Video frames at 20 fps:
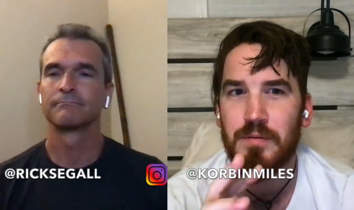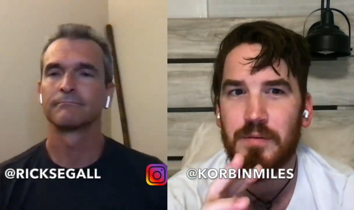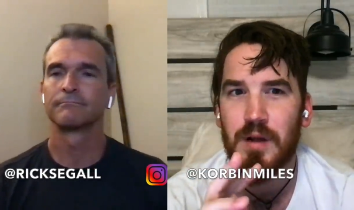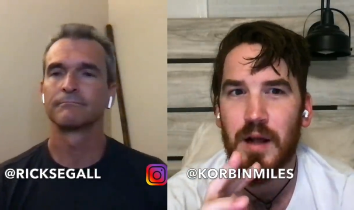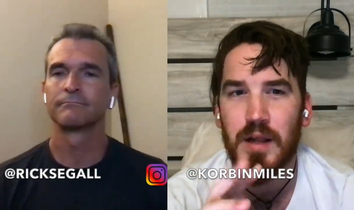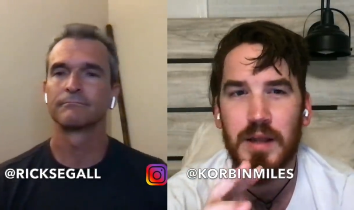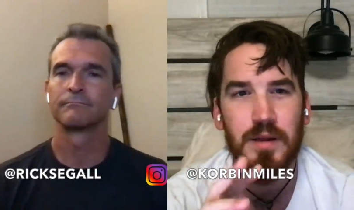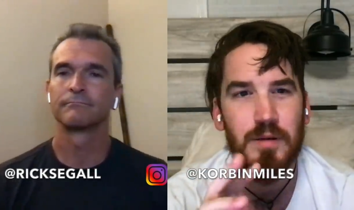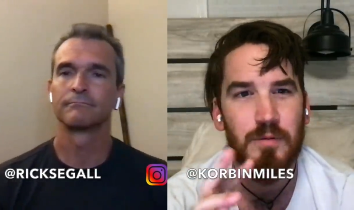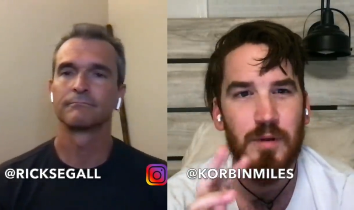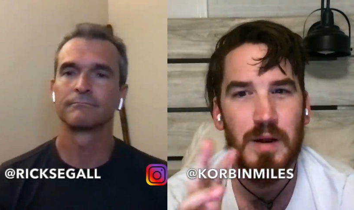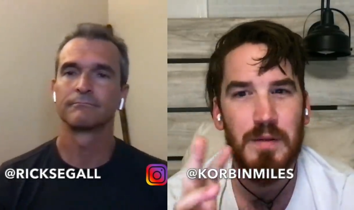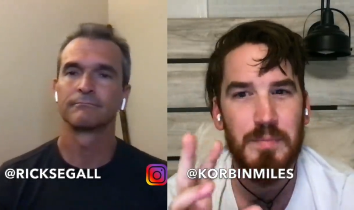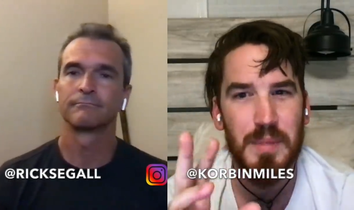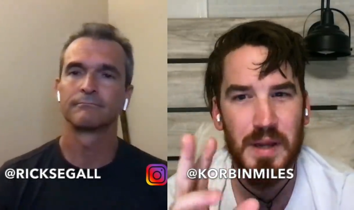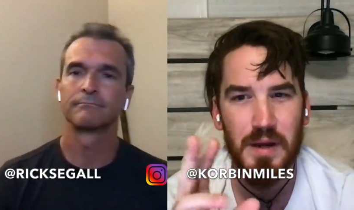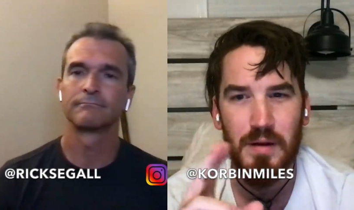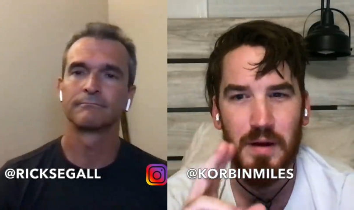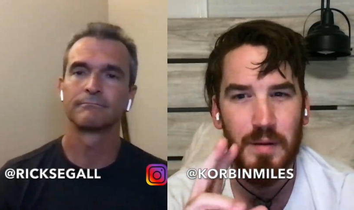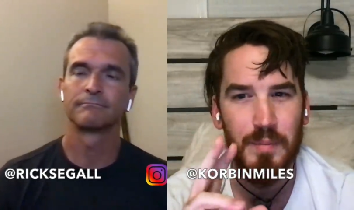Speaker 1: Ali and
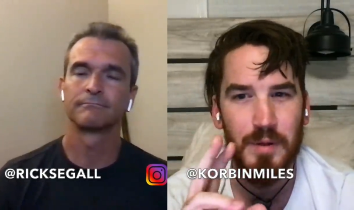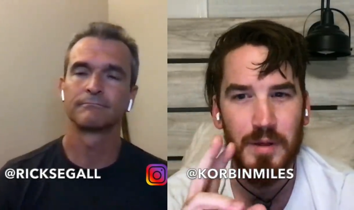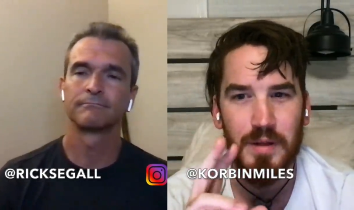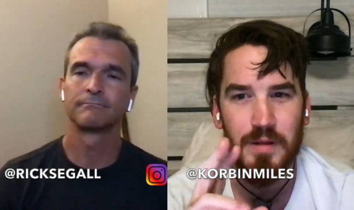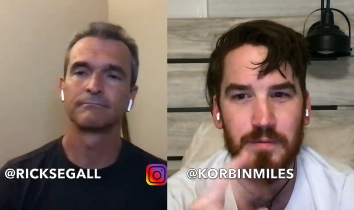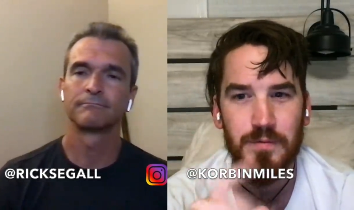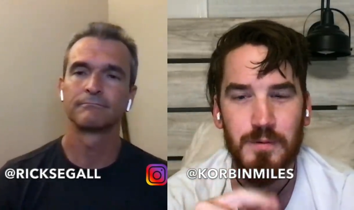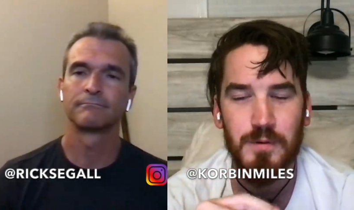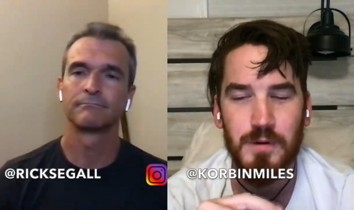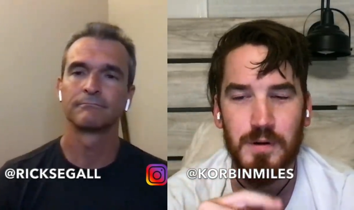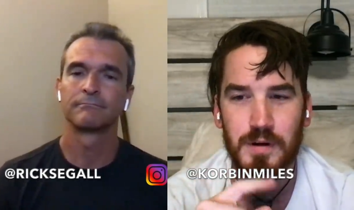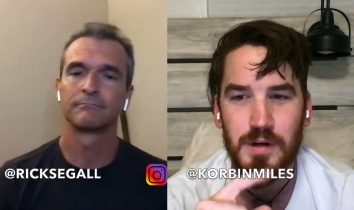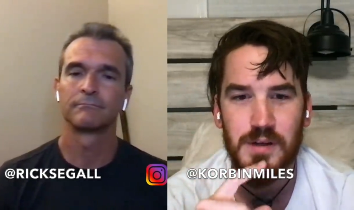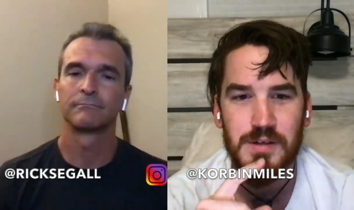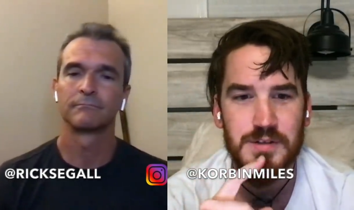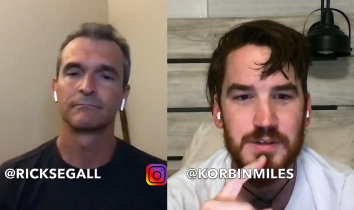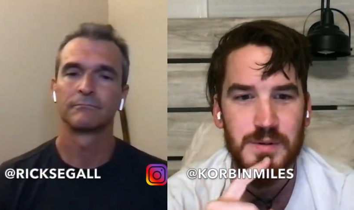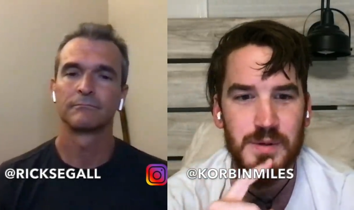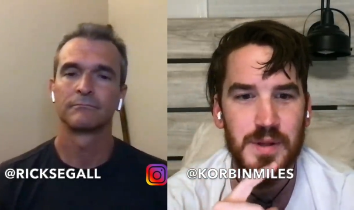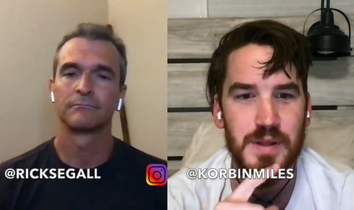Ranbir, I believe, were
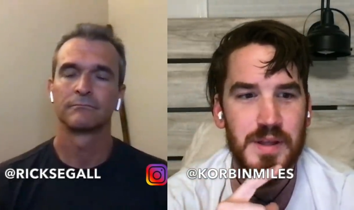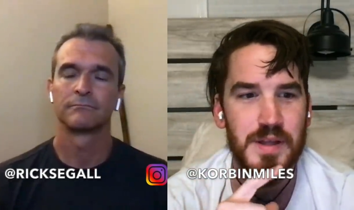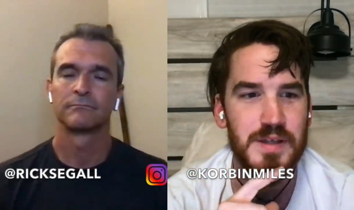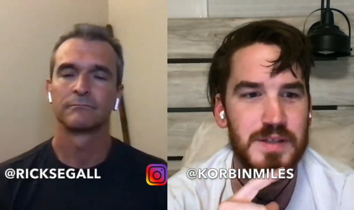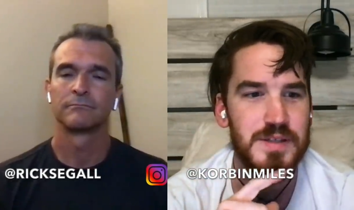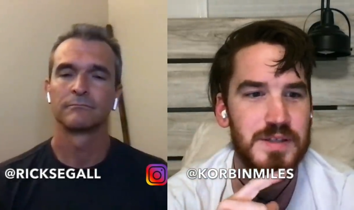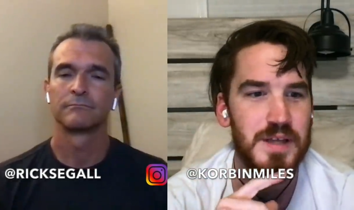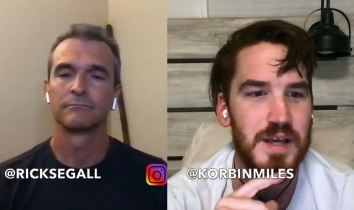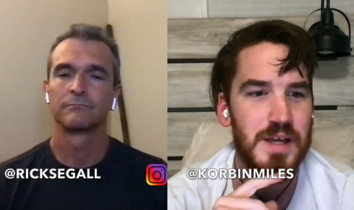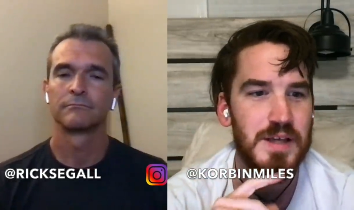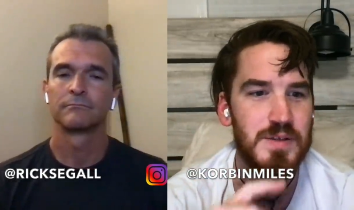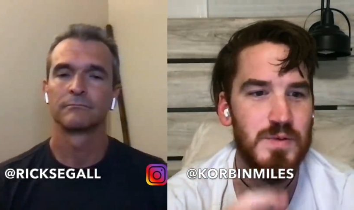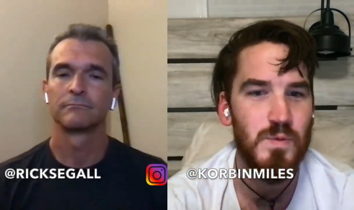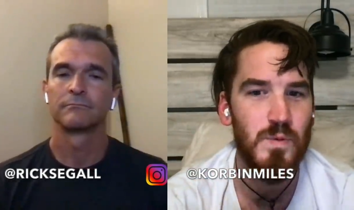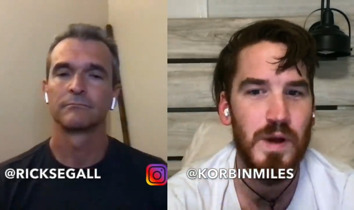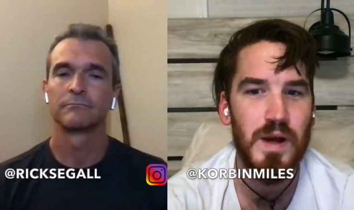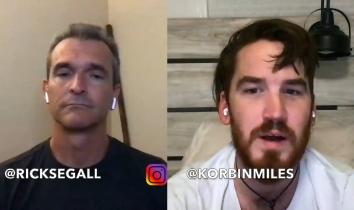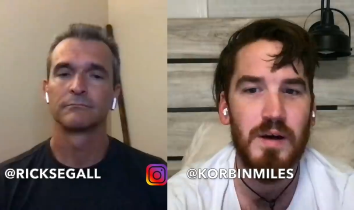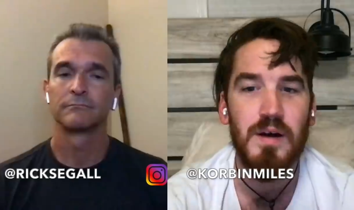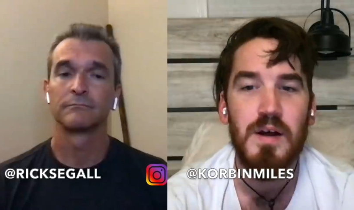also in this as
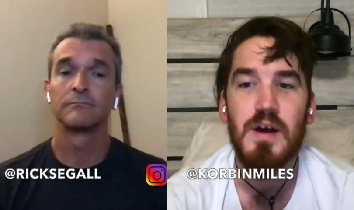well.